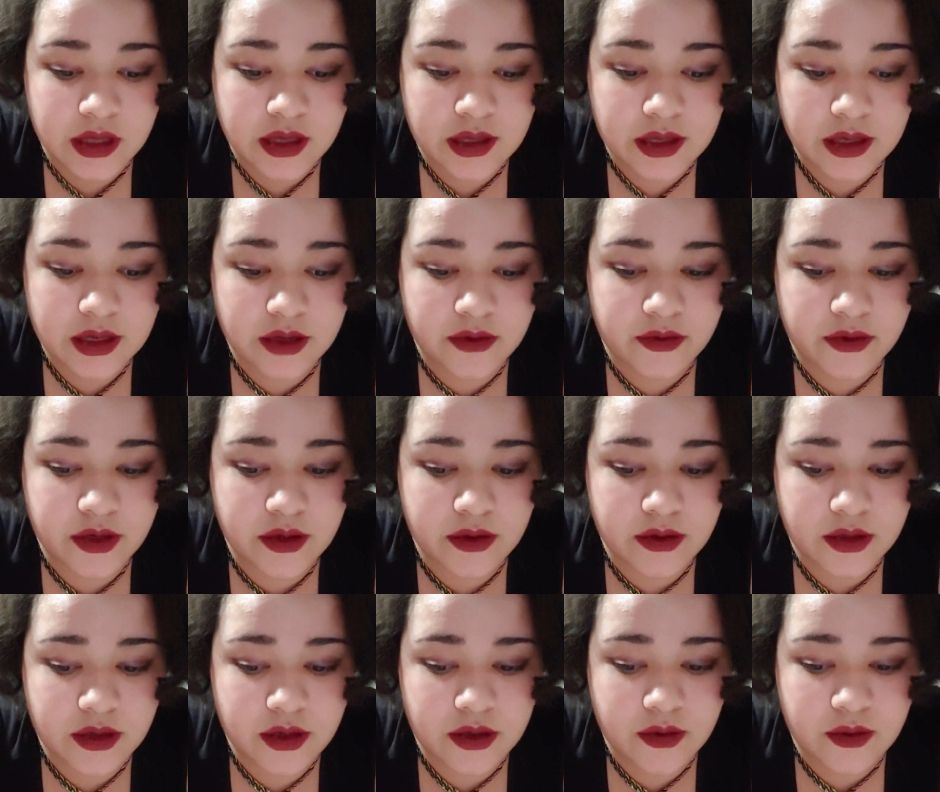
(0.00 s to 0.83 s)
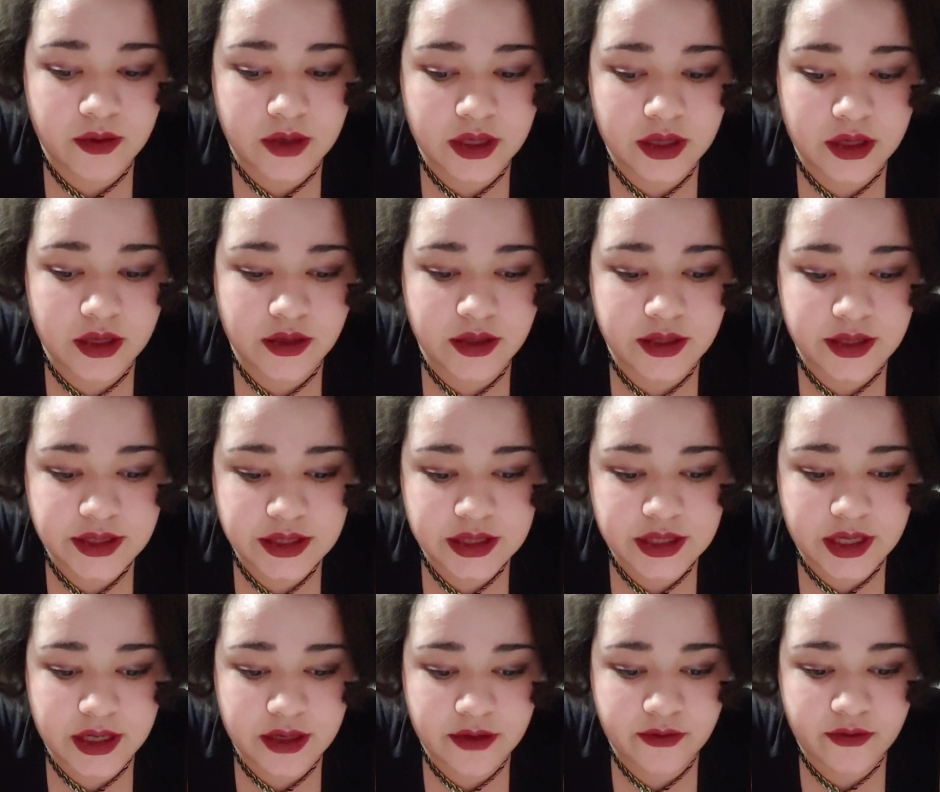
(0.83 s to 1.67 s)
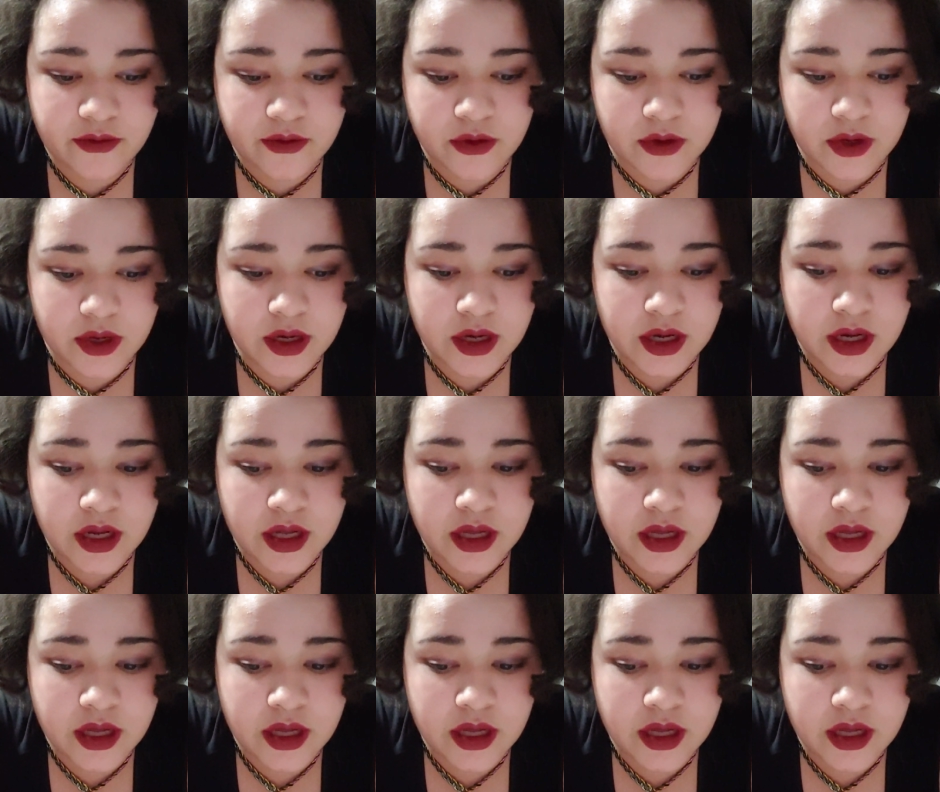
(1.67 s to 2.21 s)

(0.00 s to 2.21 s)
Now, if you don't know what those stand for,